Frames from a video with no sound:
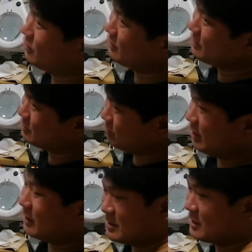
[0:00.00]
models to
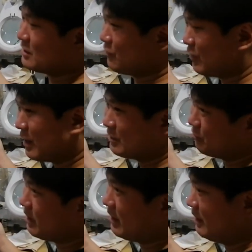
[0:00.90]
target six different kinds
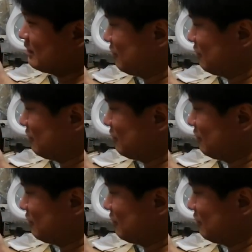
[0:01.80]
of buyers.